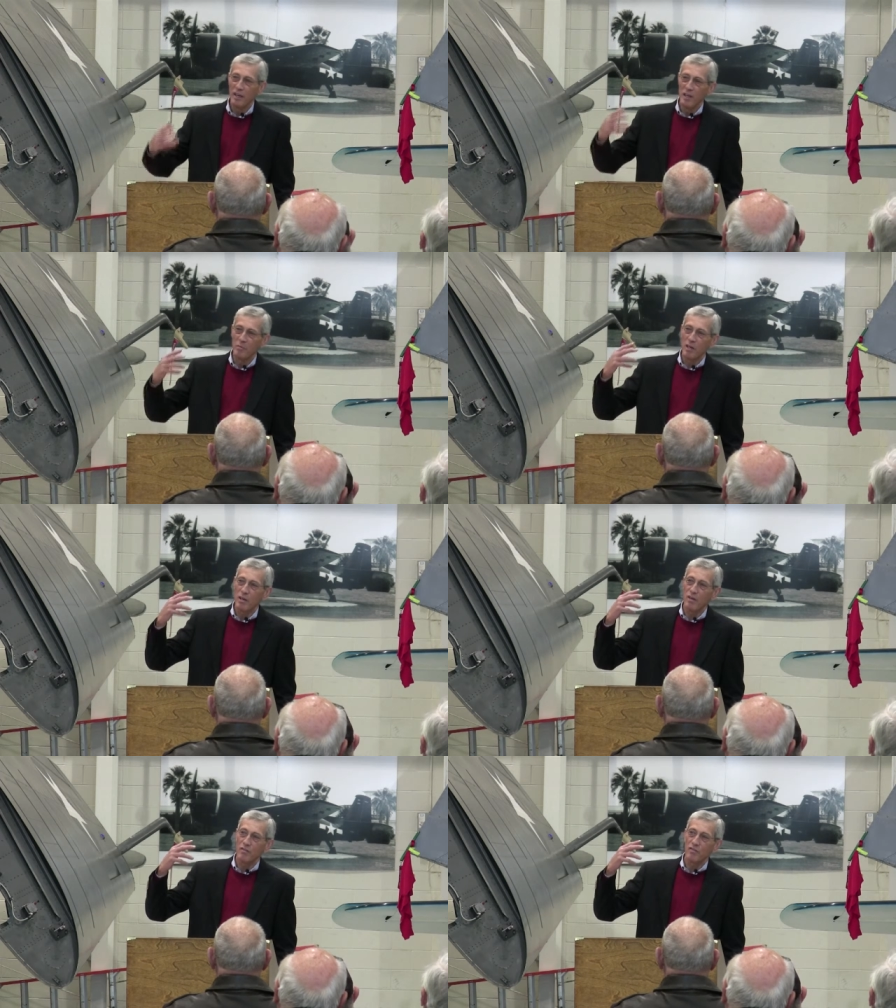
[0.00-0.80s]
and, and
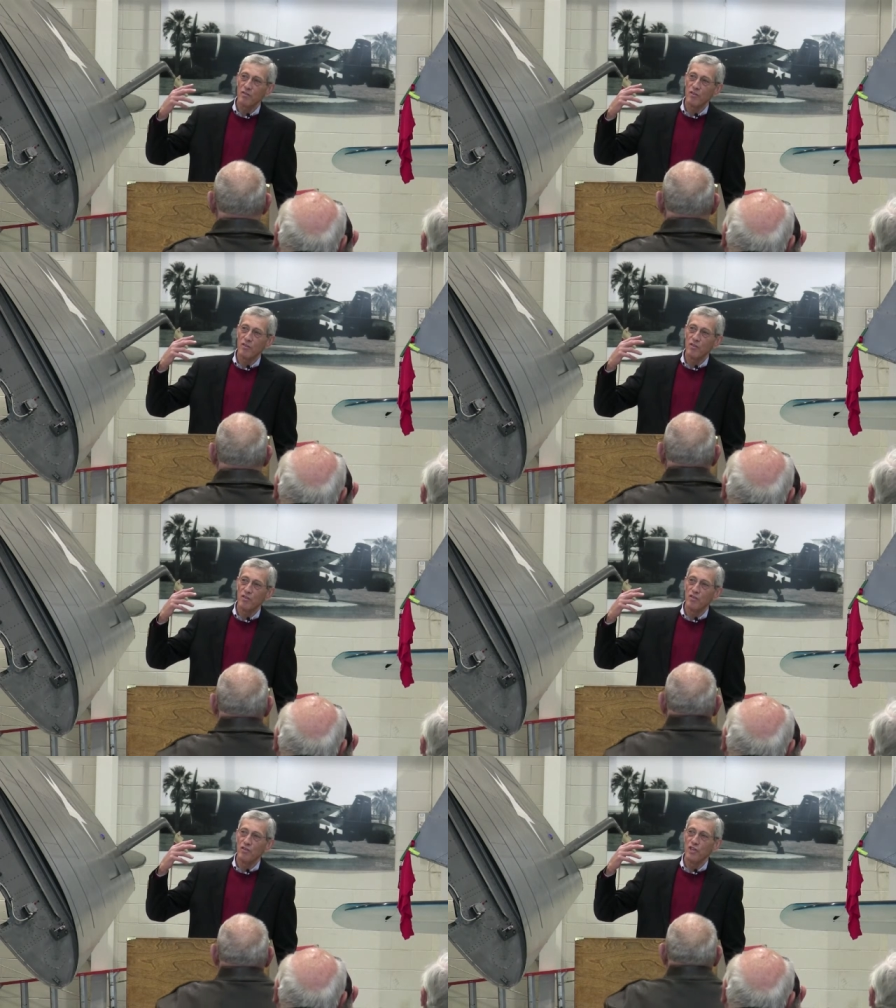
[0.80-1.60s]
because
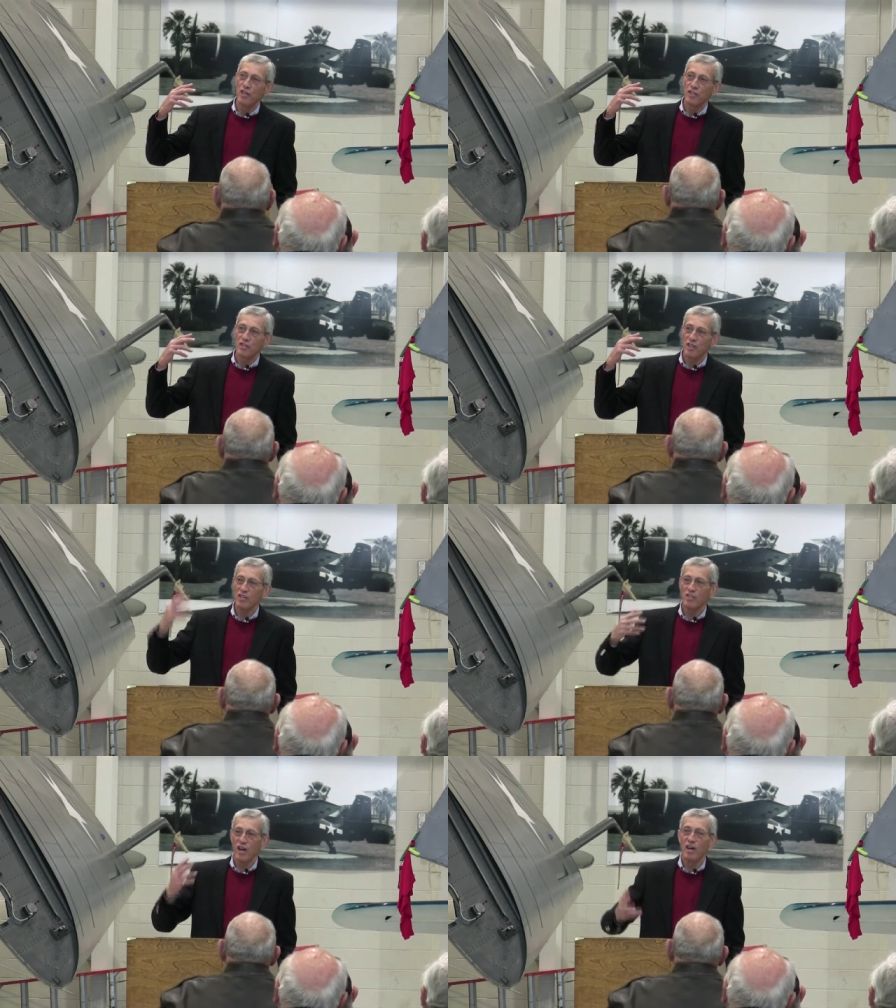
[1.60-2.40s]
you didn't
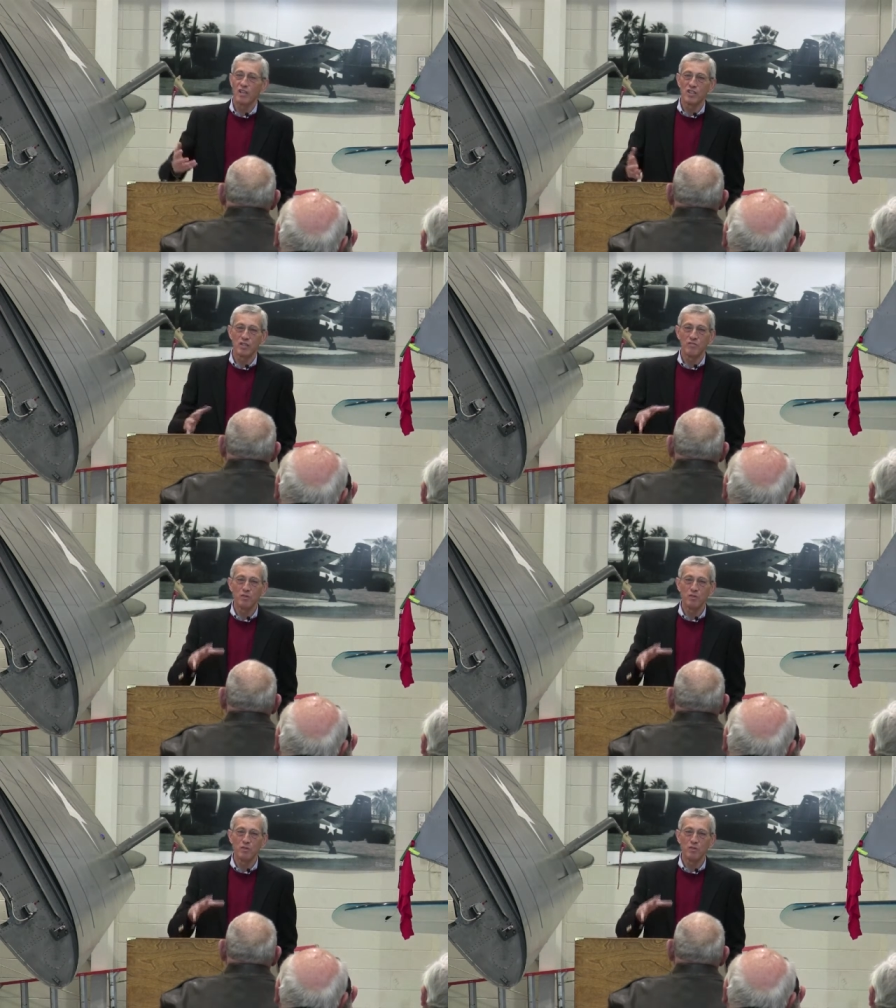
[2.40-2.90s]
assess odds.